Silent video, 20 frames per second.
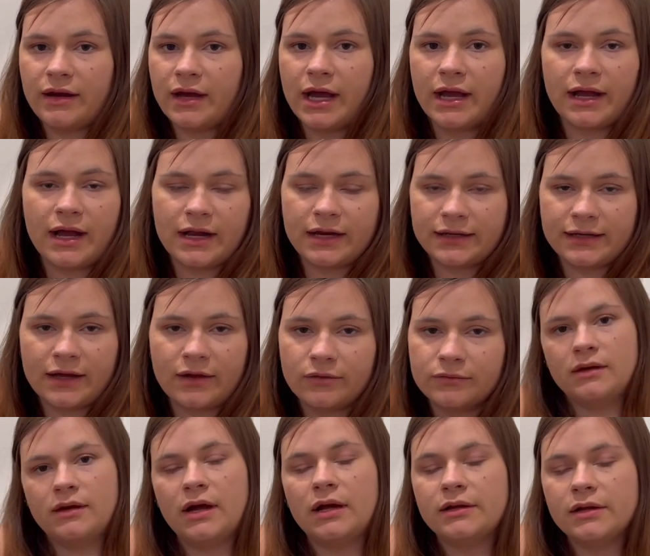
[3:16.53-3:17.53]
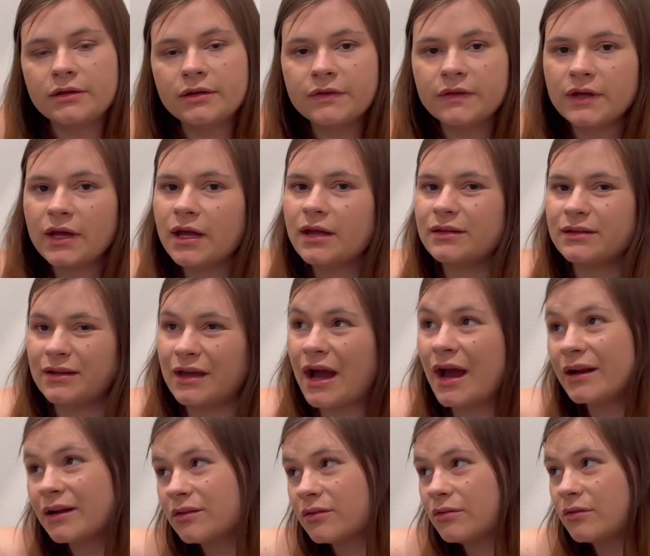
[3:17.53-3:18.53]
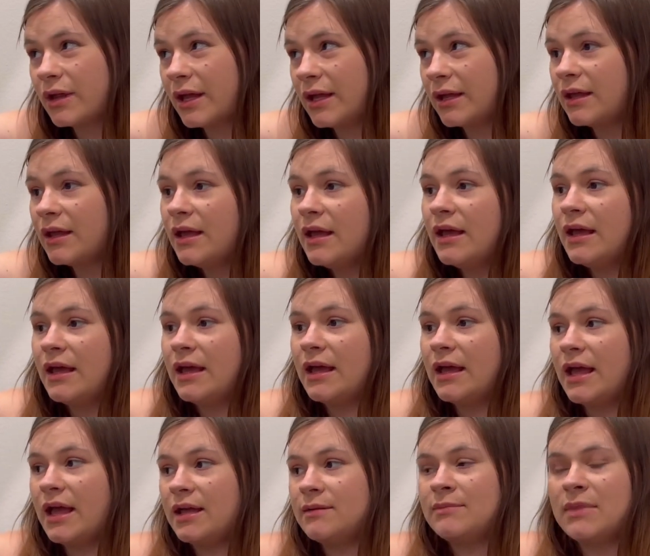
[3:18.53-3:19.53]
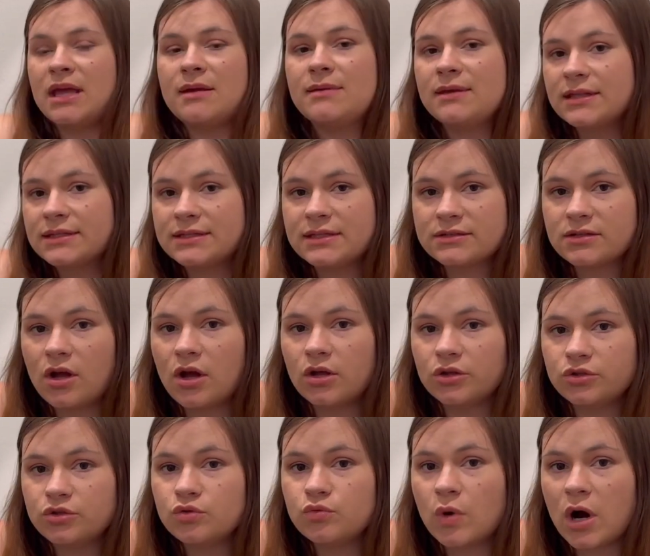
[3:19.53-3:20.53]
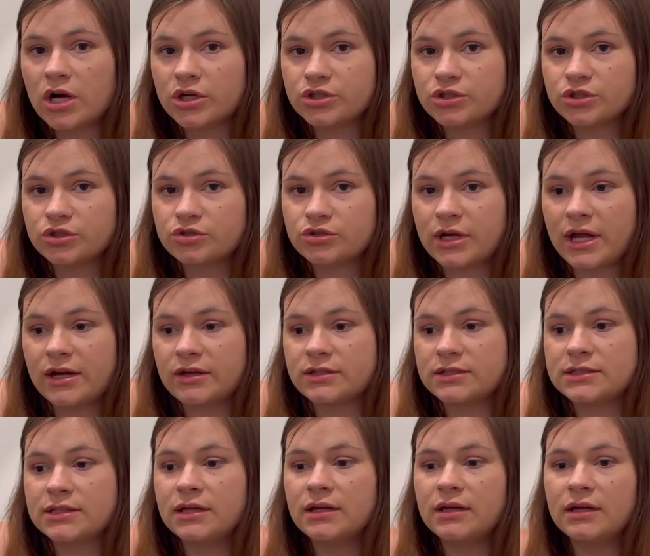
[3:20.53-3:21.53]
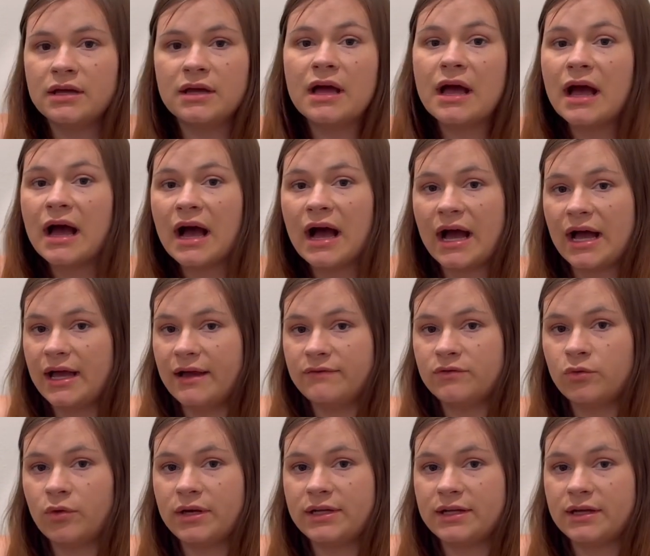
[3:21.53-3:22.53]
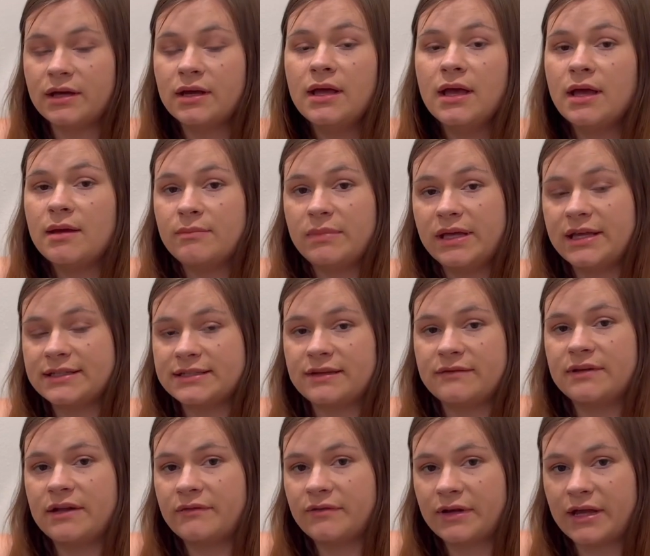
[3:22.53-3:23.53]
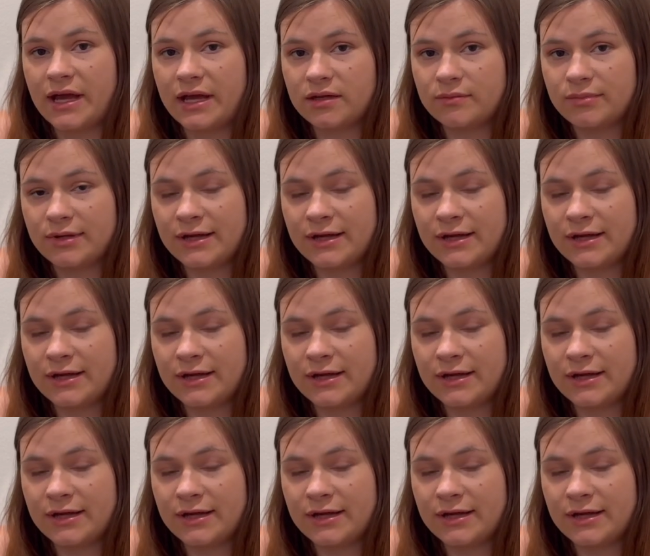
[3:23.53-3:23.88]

I got it down. Another thing I kind of don't like, and maybe this is all new washer and dryers I have no idea because I've never had a